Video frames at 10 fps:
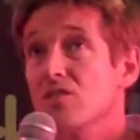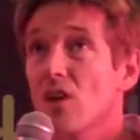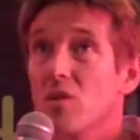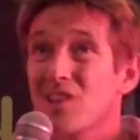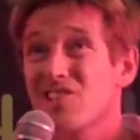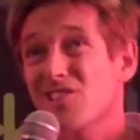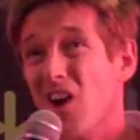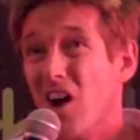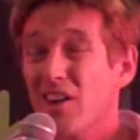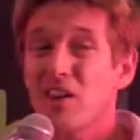so it
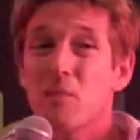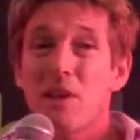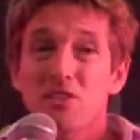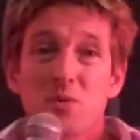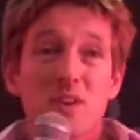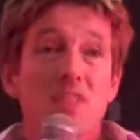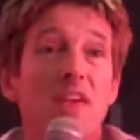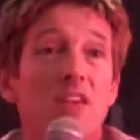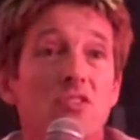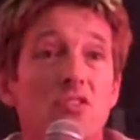started at about twenty
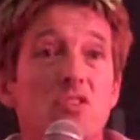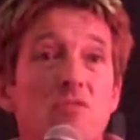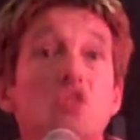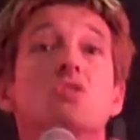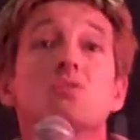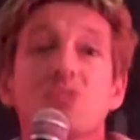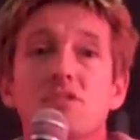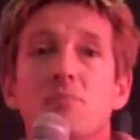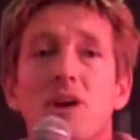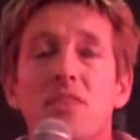thousand
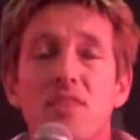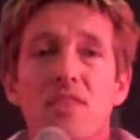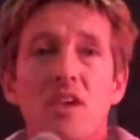users a month,